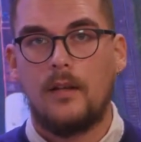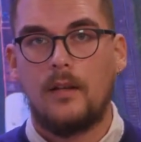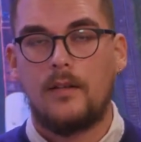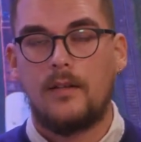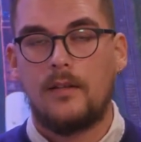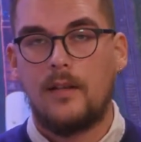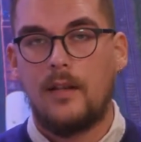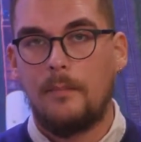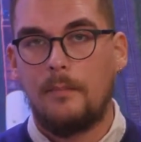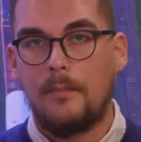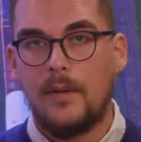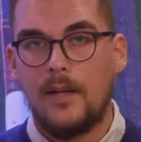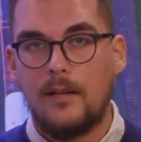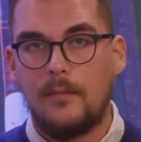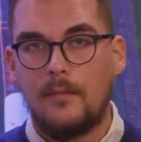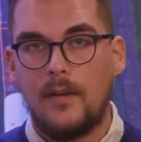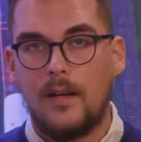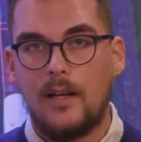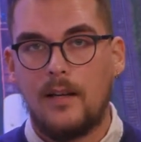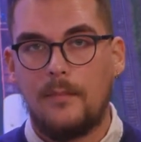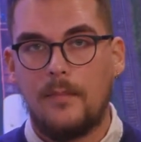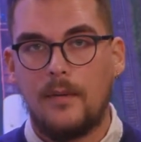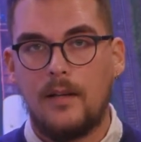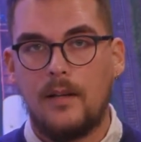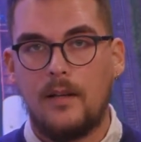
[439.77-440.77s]
step in
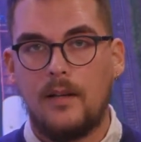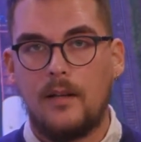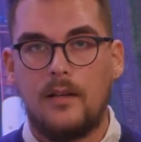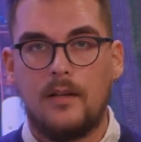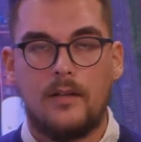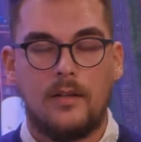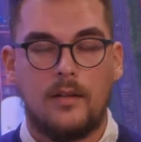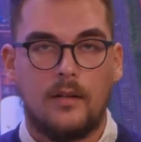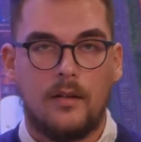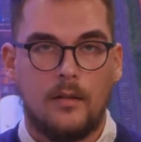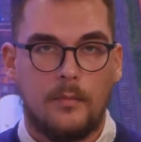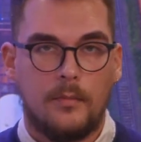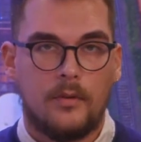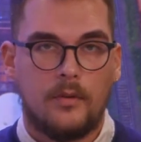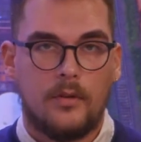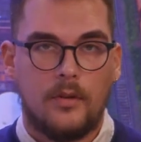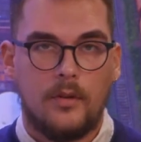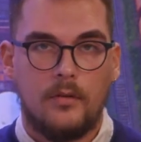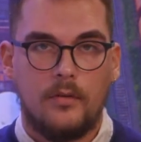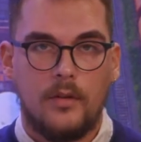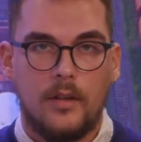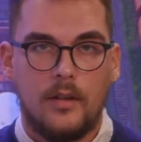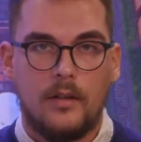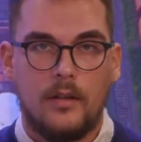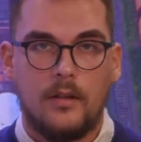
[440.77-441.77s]
maybe? Is it an
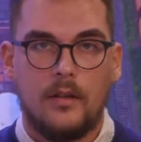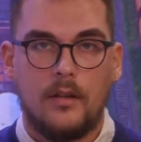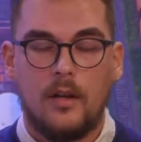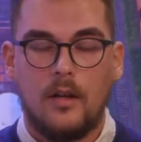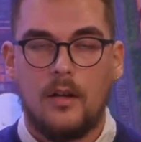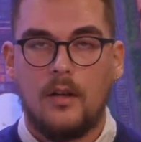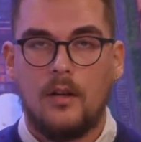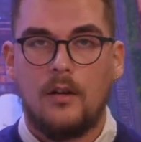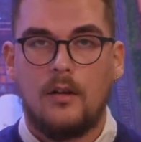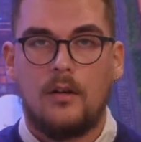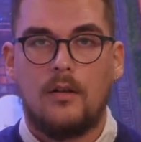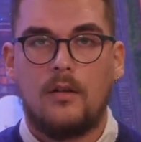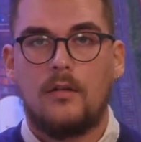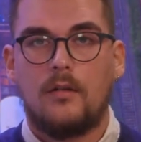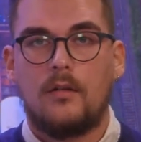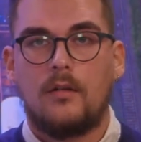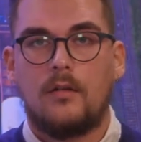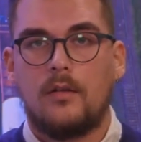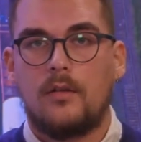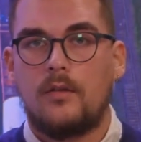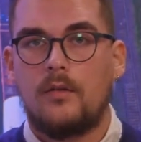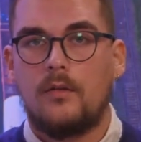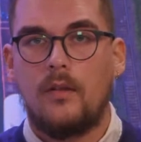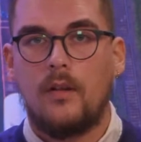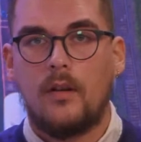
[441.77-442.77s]
opportunity? Or
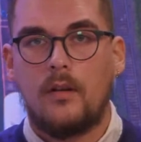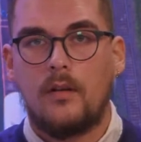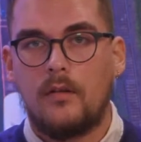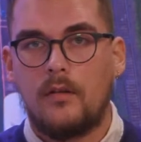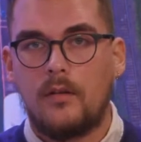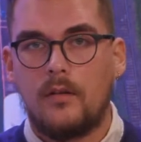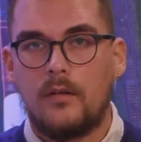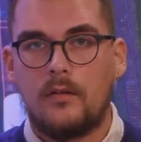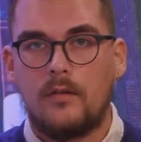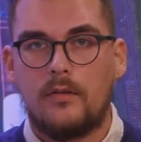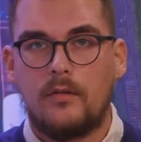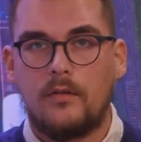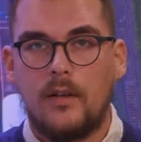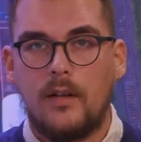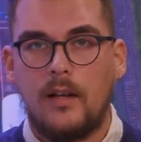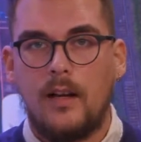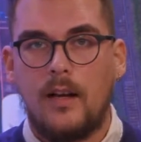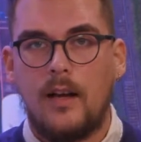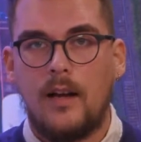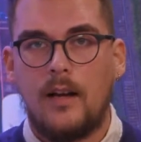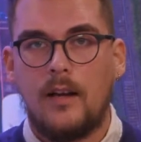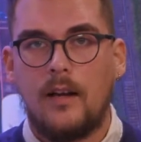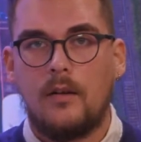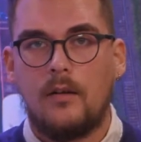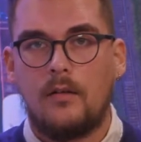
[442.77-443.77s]
should the corridors
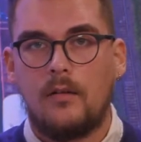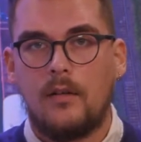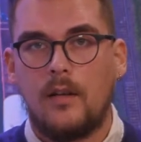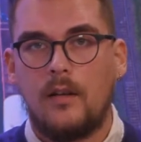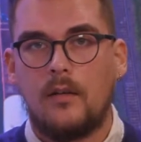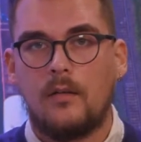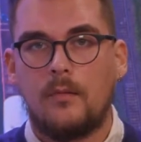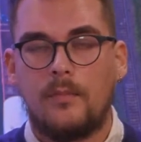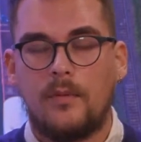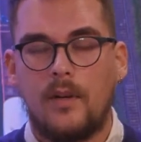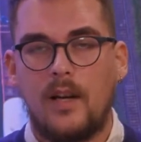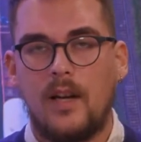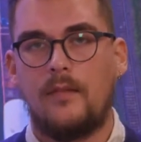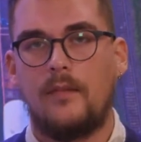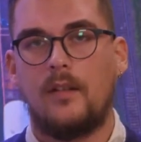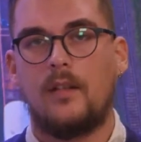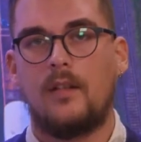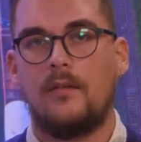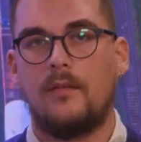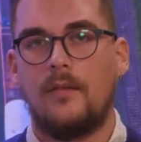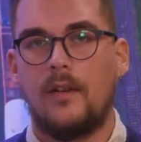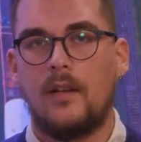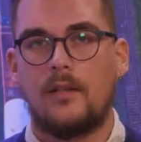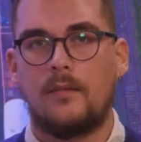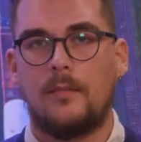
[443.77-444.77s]
rely only on private
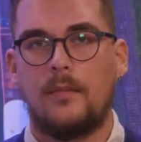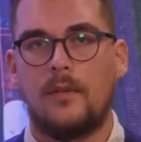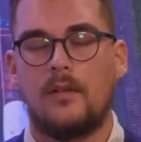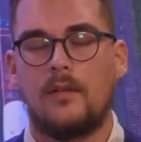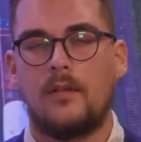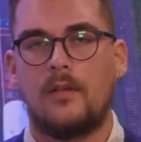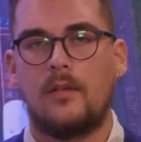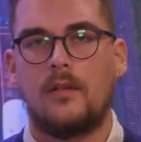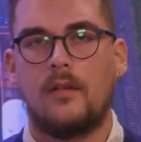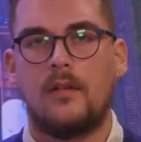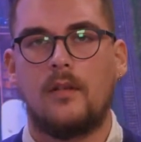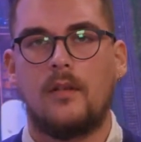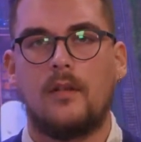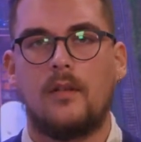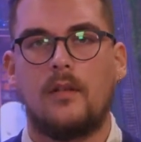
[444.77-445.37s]
investments?